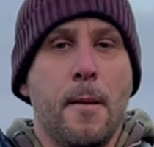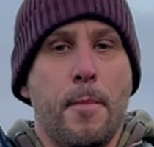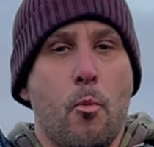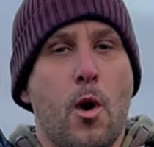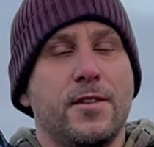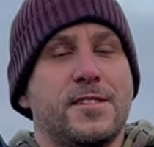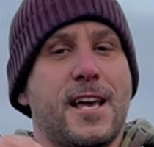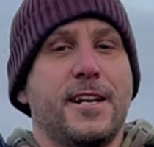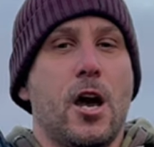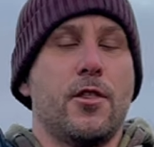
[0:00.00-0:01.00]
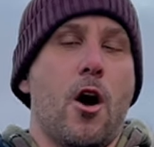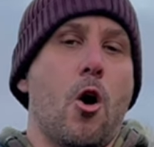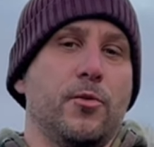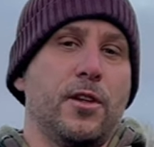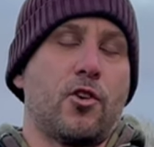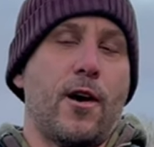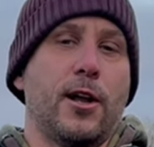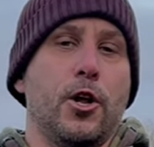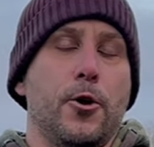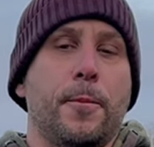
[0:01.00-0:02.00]
But once they know they're holding the correct
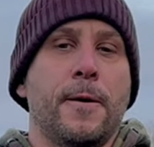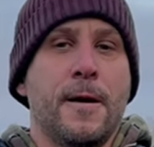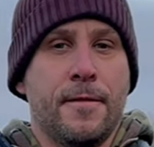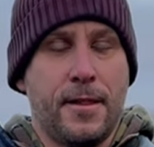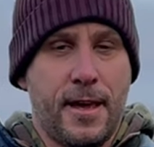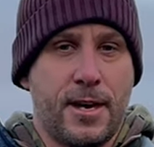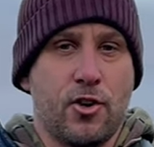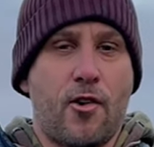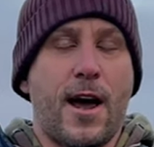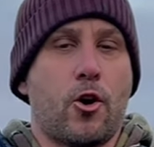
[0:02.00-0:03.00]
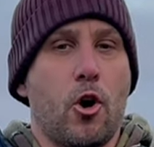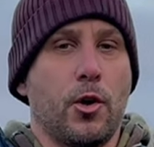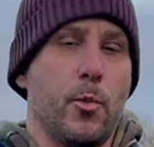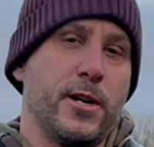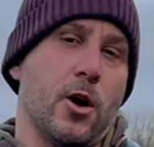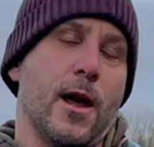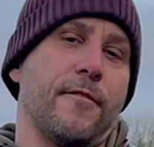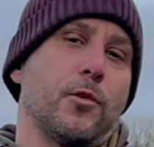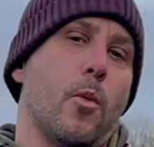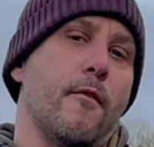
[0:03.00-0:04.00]
loop, then they can crack on and we don't
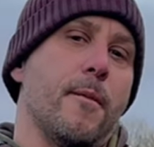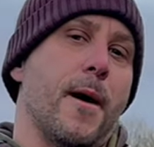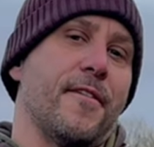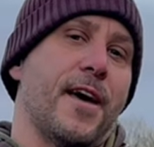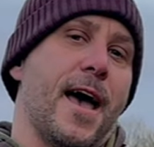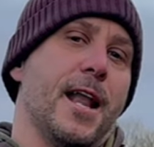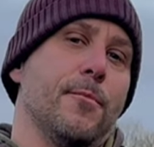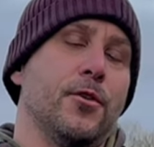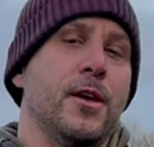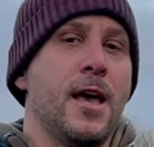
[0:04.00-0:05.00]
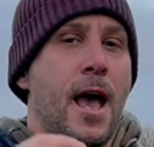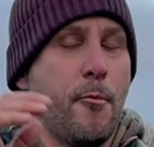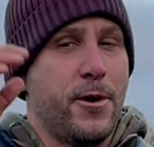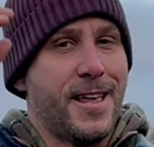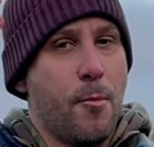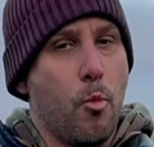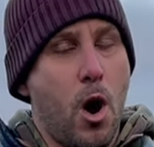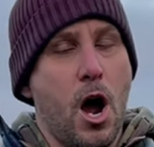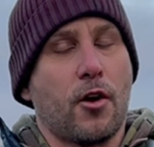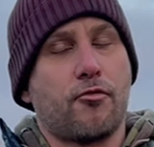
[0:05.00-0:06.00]
have to worry about that element. And we then
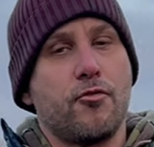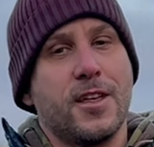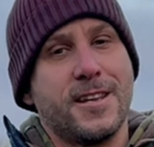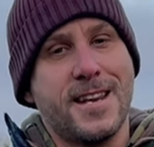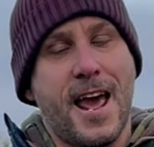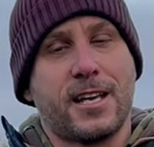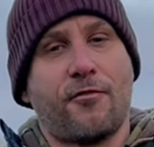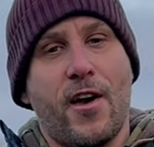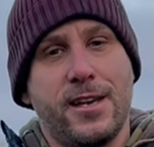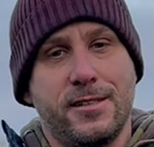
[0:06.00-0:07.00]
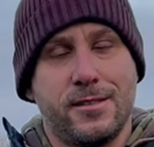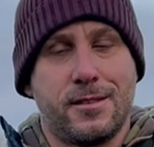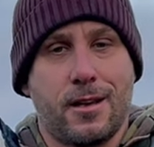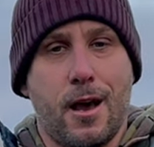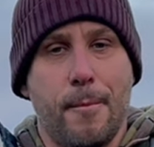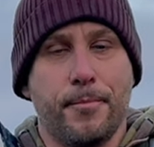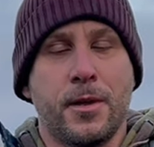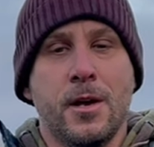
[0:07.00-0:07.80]
work through the next phases to come.